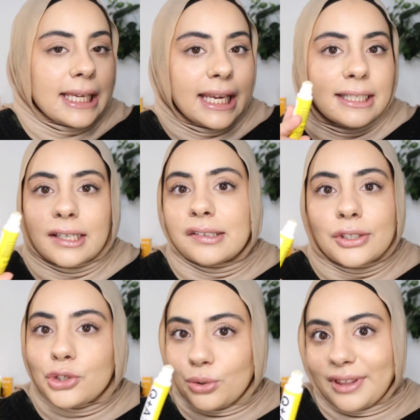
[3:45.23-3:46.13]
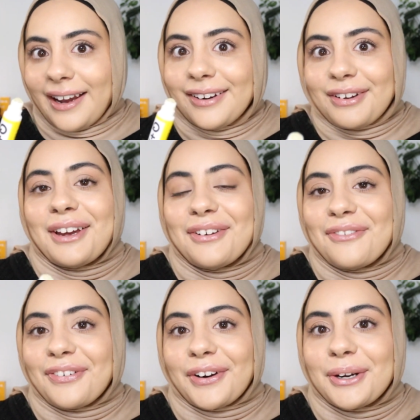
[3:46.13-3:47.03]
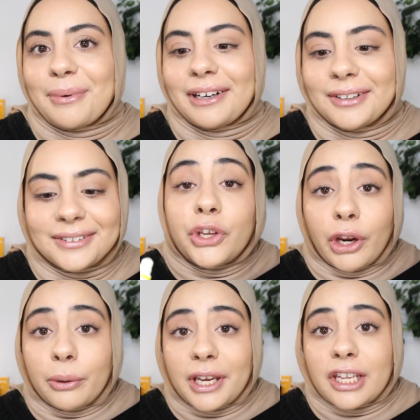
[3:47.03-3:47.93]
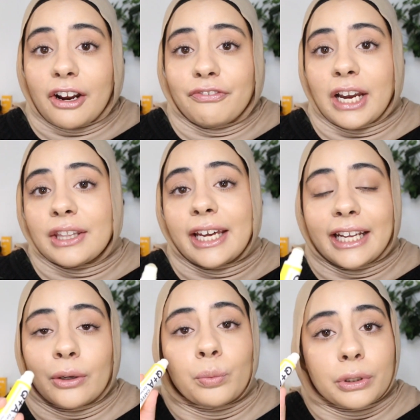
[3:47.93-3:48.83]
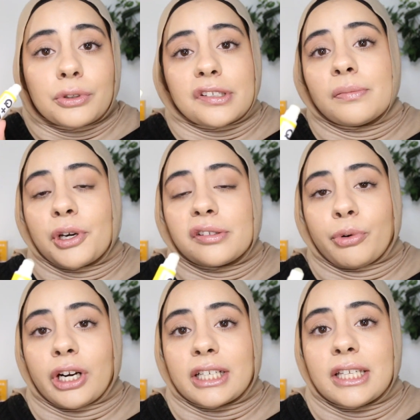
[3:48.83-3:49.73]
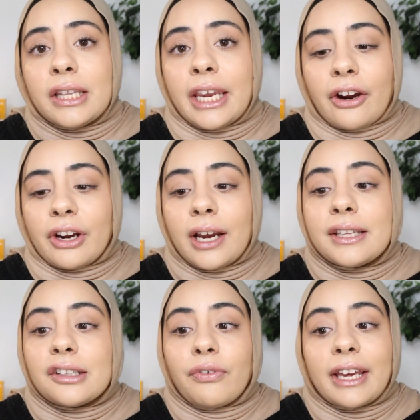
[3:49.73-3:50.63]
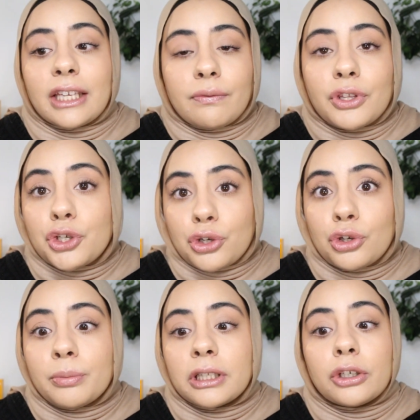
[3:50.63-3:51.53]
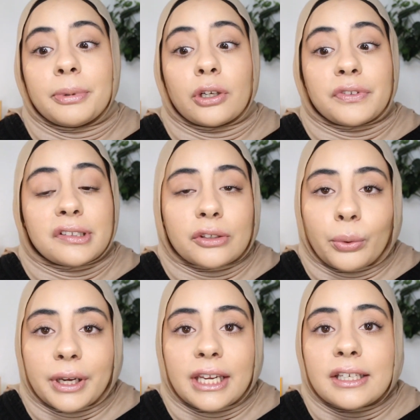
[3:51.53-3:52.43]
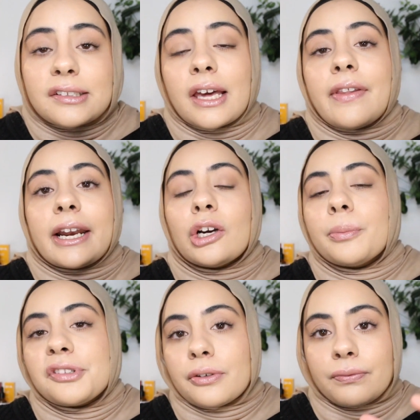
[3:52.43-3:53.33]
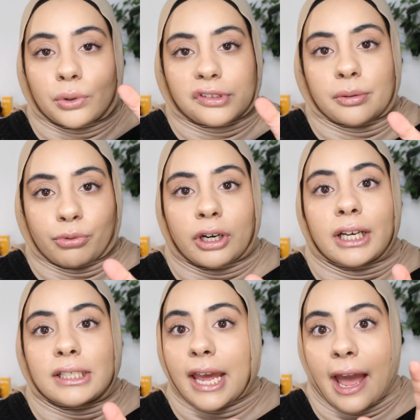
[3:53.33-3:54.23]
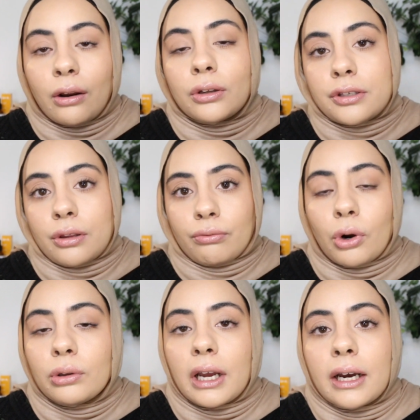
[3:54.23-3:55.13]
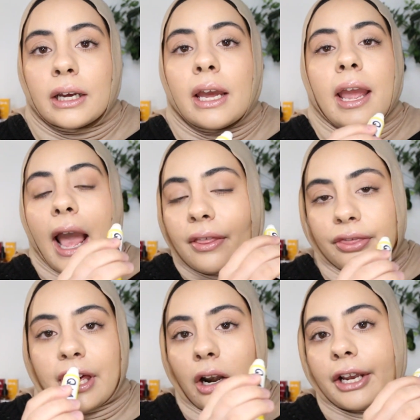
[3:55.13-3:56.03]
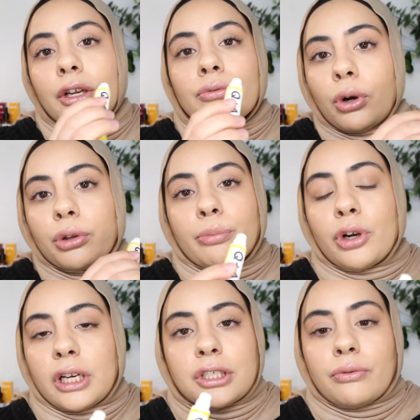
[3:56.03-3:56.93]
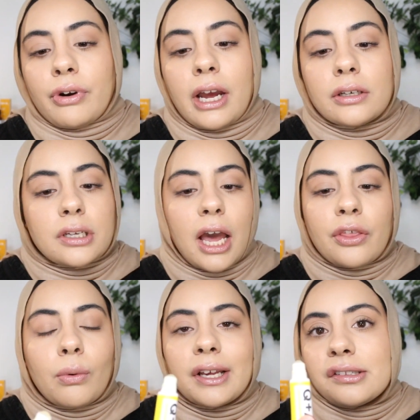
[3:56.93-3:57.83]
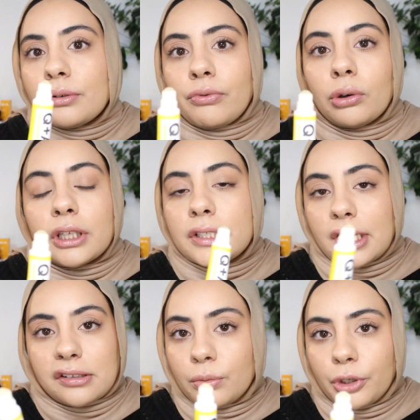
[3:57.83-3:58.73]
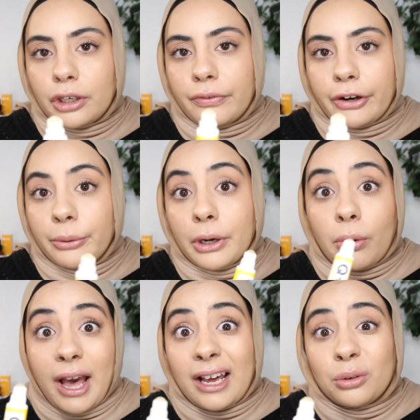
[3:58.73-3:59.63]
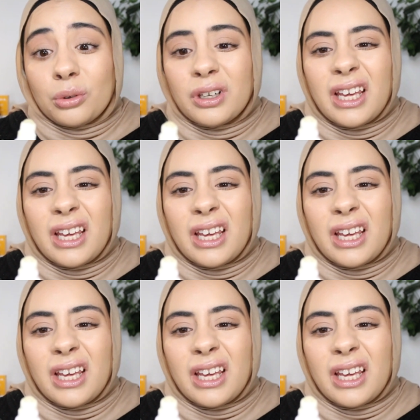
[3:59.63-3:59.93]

It doesn't do that very well. The only way that I found that it will disperse product in the area is if I give the tube a little bit of a squeeze, and that helps to force the product out onto the roller, and then I can roll the product around. Otherwise, the roller doesn't work very well at all,